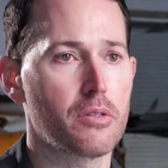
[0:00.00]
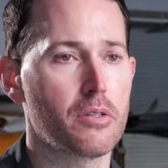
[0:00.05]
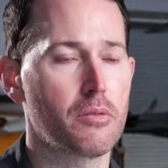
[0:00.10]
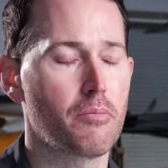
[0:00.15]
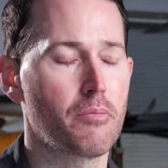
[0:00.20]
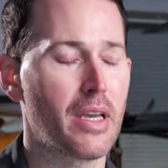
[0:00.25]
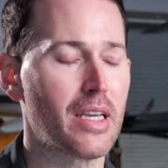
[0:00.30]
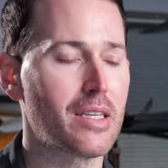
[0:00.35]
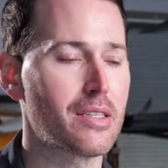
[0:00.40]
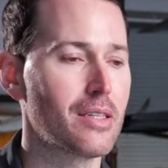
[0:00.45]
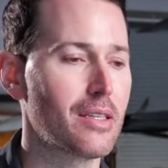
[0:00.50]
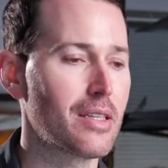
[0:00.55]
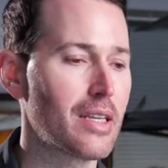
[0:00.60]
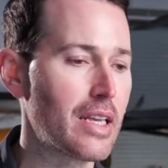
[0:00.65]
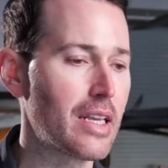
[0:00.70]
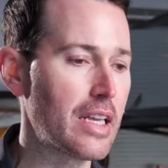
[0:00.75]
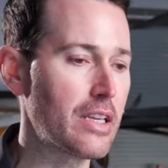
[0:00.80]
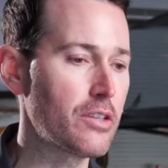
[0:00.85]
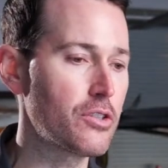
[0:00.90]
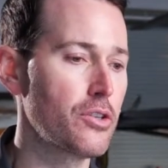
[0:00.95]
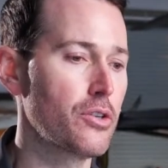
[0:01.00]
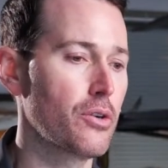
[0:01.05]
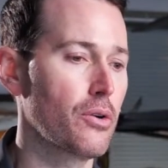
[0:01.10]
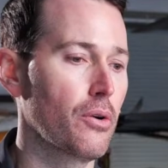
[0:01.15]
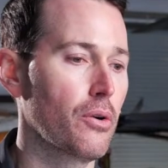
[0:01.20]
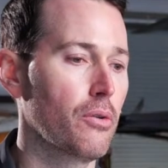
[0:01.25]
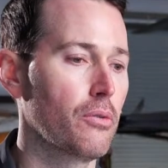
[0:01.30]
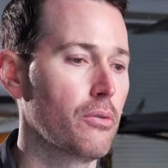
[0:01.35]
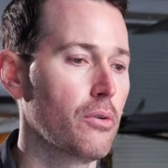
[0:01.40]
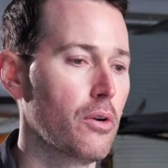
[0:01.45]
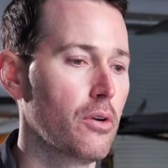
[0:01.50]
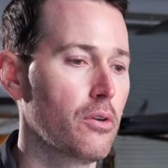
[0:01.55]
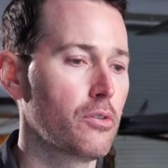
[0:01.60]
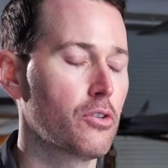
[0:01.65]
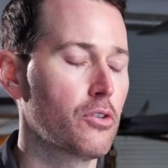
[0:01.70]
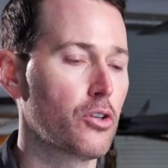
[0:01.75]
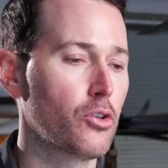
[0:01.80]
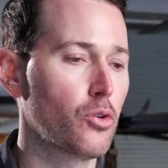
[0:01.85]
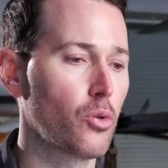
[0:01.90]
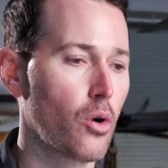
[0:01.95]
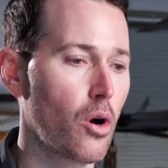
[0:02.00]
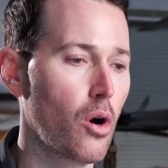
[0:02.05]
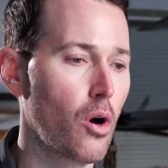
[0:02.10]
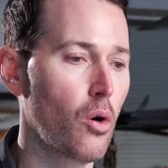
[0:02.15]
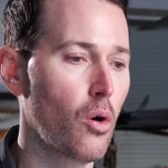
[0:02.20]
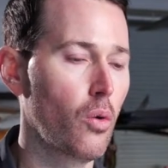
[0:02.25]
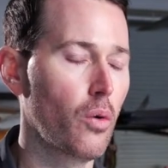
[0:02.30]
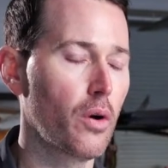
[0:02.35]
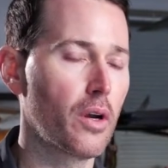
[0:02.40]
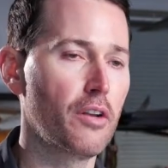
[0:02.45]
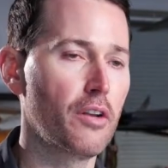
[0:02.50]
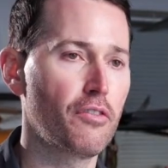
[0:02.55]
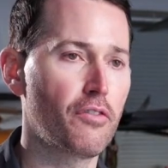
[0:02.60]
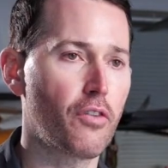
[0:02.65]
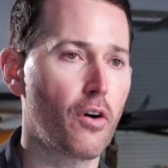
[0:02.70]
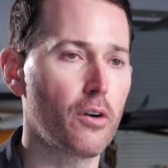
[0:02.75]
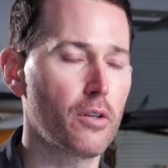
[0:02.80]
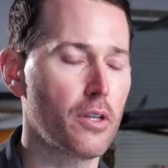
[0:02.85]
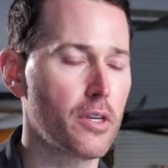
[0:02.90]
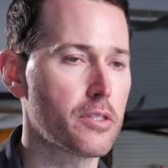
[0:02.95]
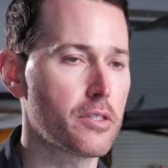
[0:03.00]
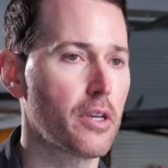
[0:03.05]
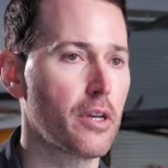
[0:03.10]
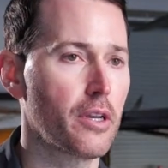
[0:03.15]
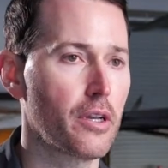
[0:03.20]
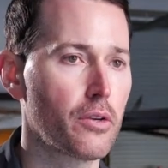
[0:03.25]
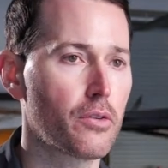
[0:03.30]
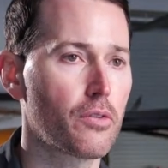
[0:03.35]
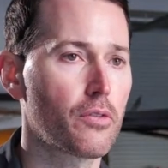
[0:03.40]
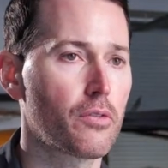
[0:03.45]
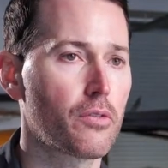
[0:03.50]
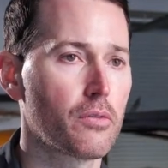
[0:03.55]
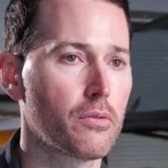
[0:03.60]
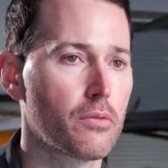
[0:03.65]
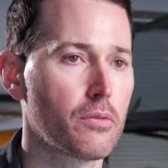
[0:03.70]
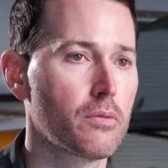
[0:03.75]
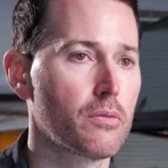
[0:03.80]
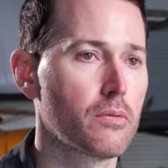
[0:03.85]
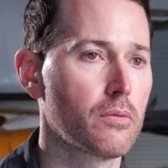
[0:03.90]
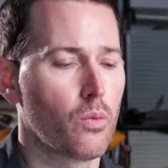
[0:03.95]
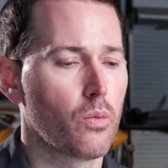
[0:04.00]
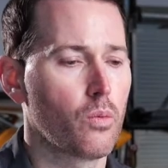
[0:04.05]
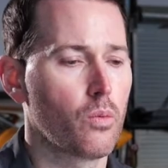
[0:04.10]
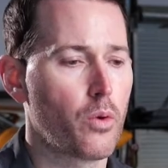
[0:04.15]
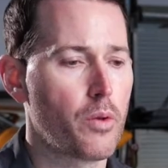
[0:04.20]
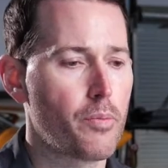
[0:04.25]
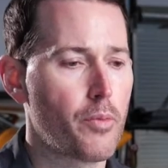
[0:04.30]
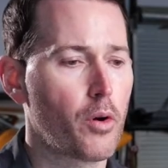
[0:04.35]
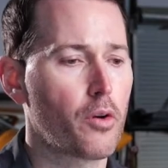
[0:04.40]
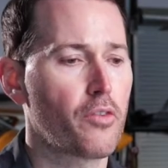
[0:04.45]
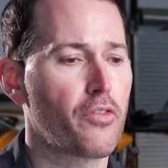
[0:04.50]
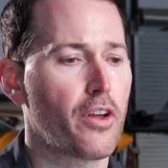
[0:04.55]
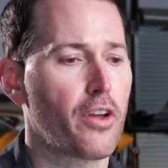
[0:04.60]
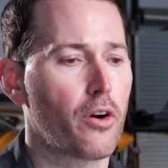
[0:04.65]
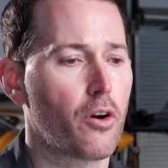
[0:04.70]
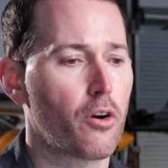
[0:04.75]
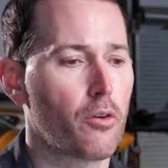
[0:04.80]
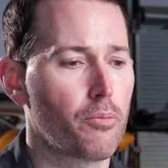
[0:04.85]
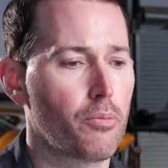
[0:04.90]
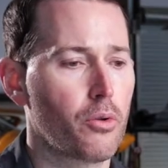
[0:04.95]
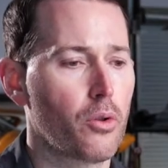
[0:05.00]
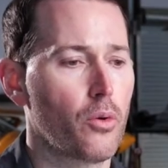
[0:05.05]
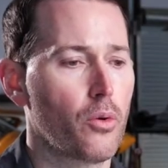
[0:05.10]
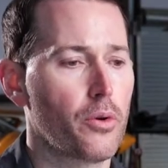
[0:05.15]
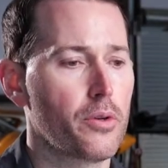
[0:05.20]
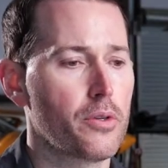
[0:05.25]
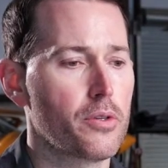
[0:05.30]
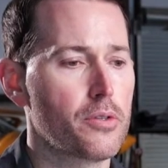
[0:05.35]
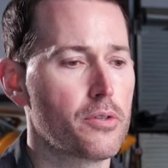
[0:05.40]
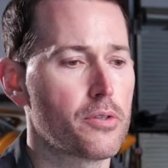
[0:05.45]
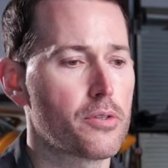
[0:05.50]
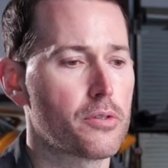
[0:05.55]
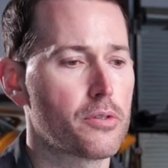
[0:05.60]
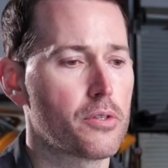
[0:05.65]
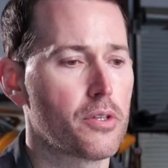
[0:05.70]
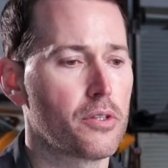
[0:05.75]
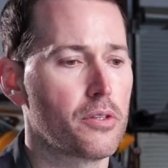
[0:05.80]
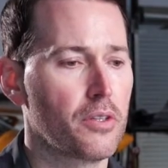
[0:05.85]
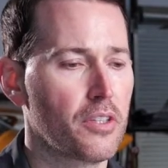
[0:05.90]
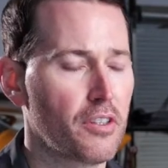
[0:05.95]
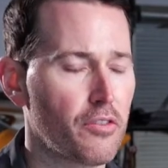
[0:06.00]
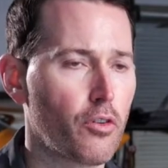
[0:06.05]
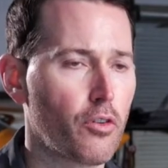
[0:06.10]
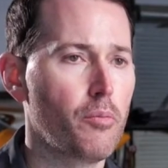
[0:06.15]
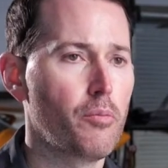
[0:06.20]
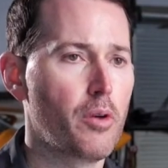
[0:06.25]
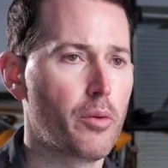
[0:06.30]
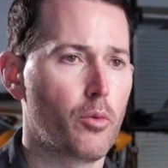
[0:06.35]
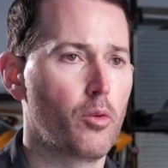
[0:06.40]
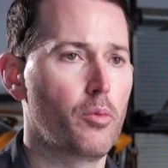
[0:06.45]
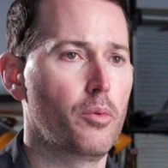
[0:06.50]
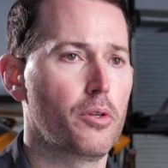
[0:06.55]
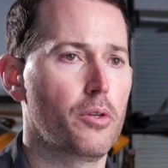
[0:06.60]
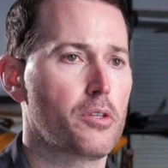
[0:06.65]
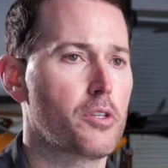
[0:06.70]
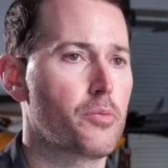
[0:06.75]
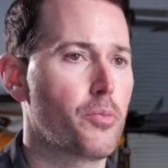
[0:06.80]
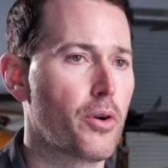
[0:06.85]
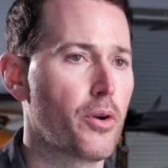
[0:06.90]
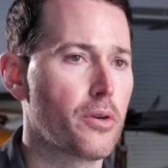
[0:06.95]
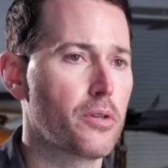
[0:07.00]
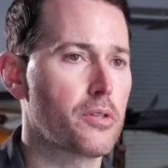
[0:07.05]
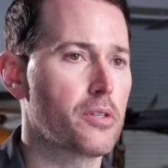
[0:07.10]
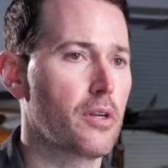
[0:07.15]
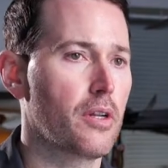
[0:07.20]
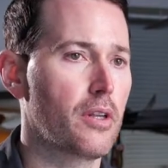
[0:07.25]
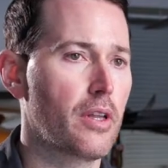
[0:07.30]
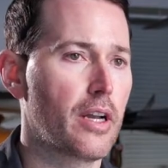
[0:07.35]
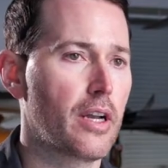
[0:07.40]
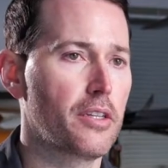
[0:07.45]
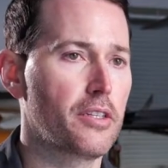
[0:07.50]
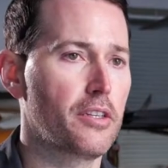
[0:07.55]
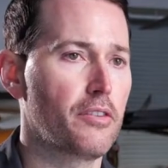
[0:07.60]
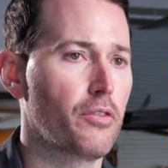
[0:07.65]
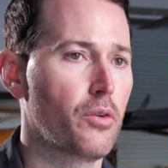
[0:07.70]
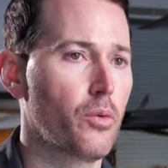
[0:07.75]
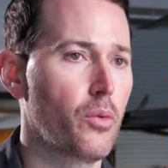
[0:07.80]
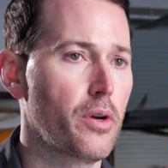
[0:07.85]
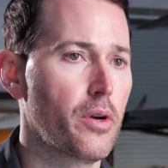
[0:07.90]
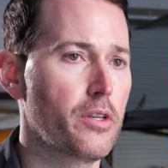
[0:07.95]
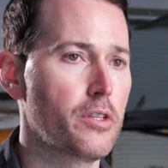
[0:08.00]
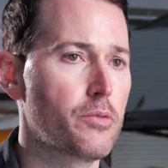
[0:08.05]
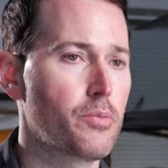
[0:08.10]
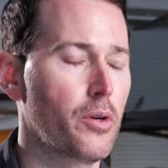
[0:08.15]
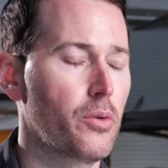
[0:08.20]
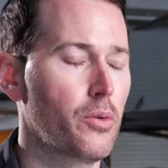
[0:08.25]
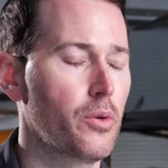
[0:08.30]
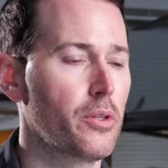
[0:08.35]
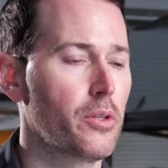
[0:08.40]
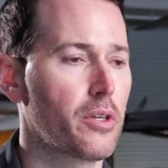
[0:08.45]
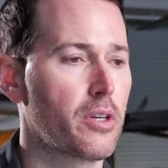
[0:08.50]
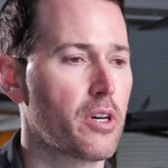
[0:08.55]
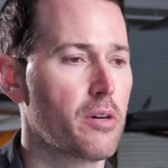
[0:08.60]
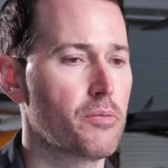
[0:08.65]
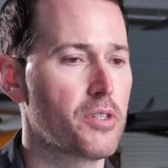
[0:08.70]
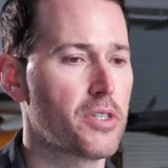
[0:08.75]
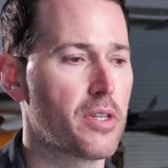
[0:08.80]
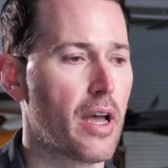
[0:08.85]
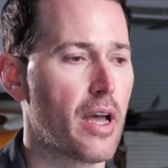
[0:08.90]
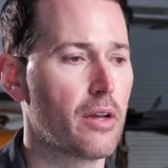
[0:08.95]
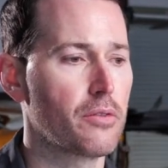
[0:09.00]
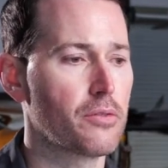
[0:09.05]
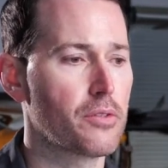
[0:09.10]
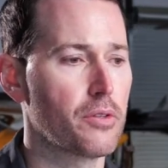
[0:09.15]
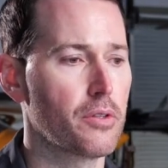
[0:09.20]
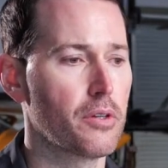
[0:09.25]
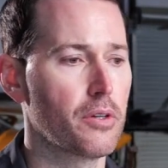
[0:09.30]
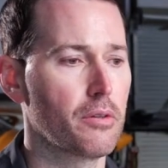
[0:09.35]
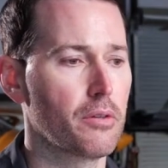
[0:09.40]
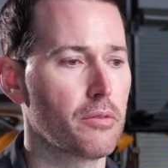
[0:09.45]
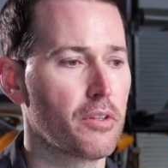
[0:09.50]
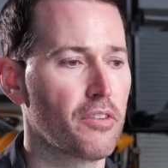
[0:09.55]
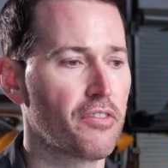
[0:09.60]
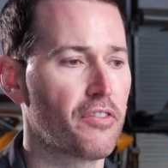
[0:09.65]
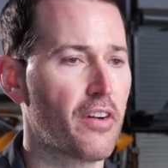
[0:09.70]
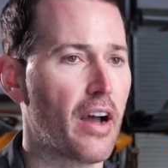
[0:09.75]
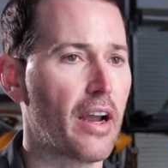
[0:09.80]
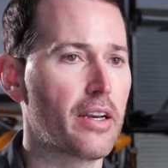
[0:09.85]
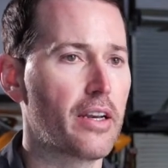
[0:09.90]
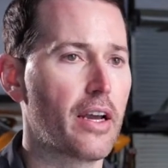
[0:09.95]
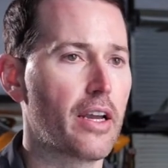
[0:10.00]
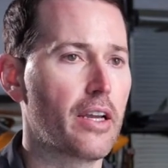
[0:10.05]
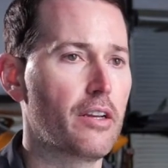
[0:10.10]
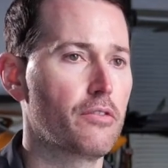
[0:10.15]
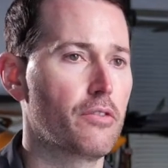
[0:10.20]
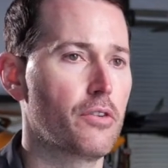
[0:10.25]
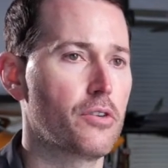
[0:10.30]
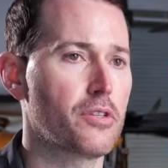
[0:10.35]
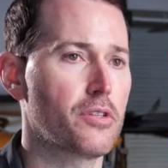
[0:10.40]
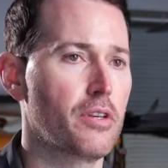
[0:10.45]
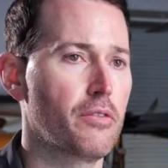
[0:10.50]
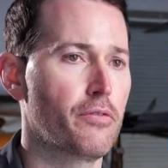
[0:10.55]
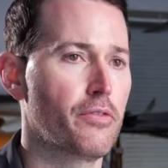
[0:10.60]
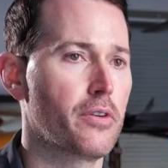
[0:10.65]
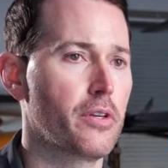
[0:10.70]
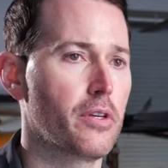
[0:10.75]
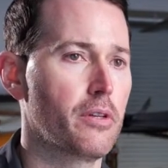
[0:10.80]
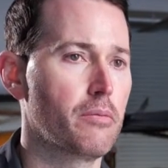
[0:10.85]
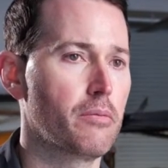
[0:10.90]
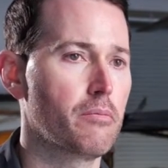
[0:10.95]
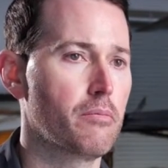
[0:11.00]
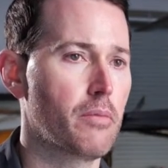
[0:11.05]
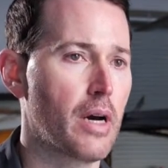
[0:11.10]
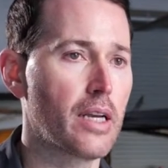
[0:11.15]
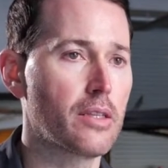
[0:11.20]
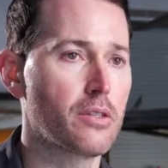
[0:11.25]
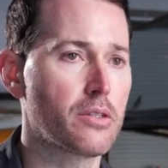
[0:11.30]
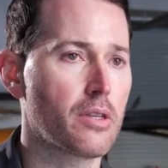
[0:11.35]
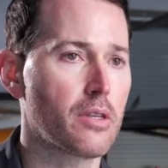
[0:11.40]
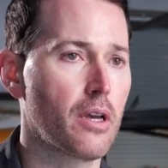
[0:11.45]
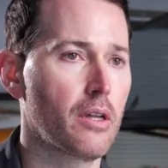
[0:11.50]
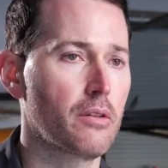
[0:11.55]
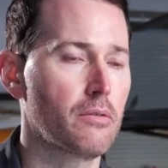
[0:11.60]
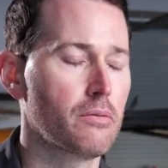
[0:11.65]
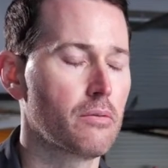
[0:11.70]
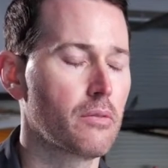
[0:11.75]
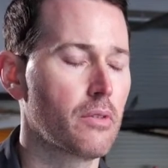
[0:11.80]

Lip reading: It makes it easier to grow and far less headaches. We motivate our employees to deliver a memorable experience in a lot of different ways, but it really comes down to the finite versus infinite mindset.